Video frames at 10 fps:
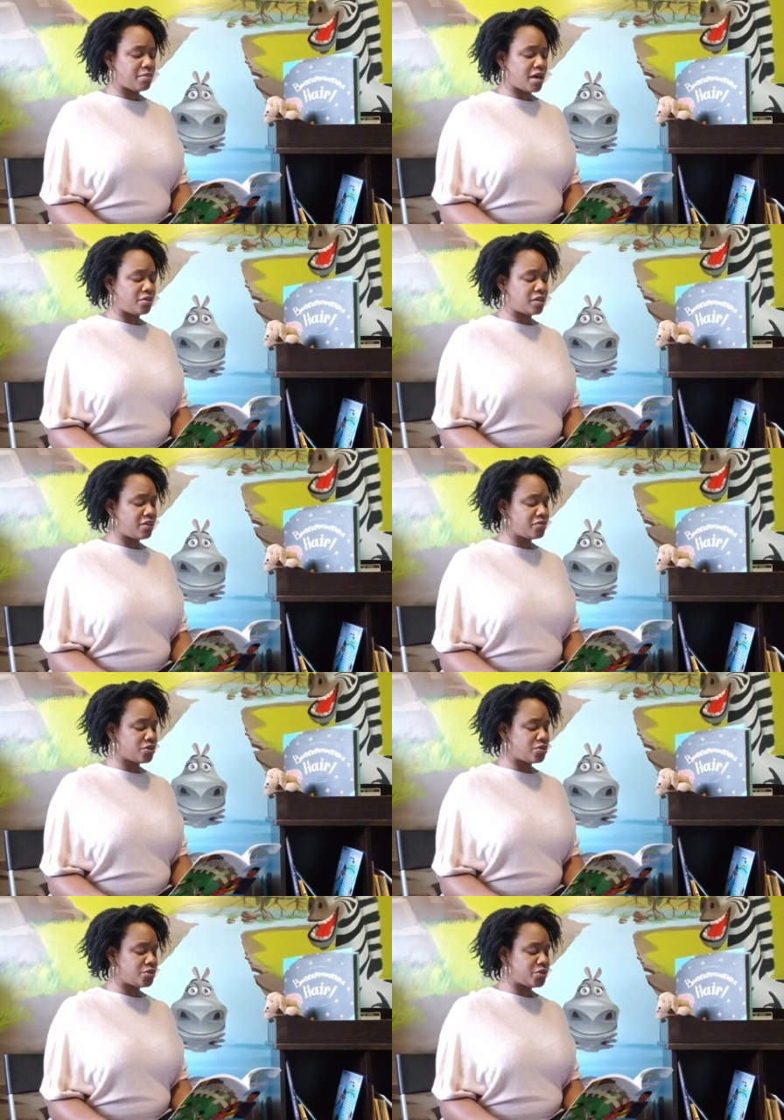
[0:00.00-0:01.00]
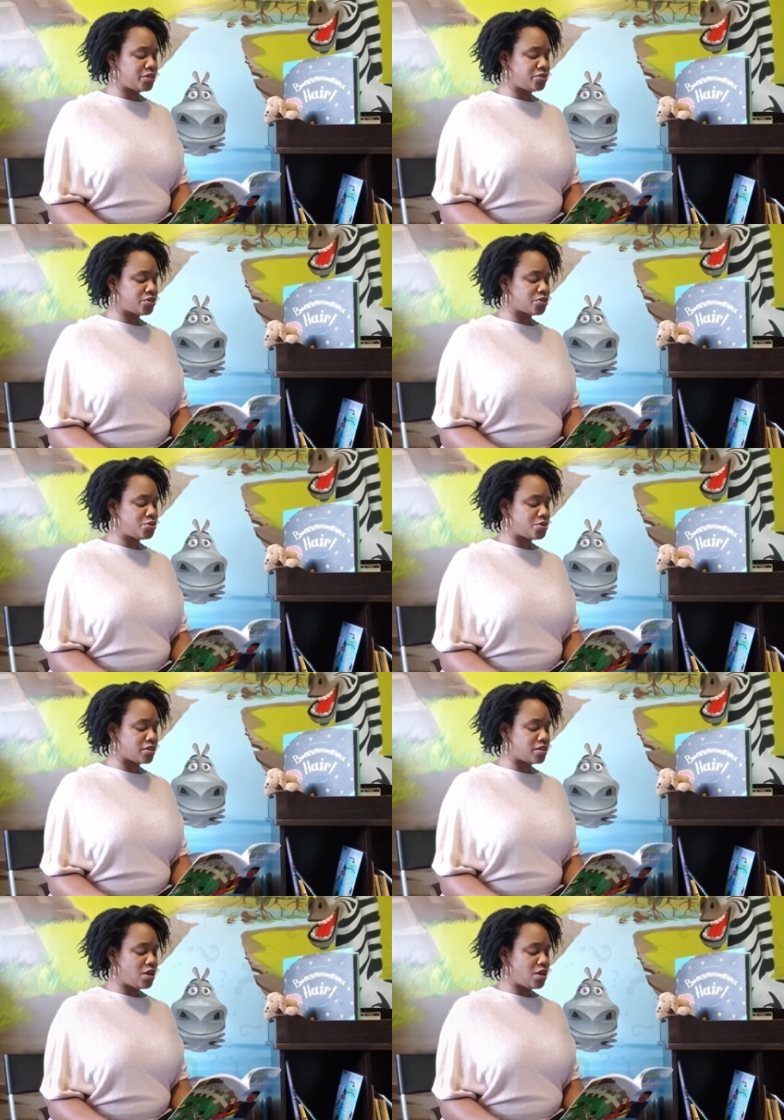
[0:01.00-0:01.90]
I will have to go to a new school.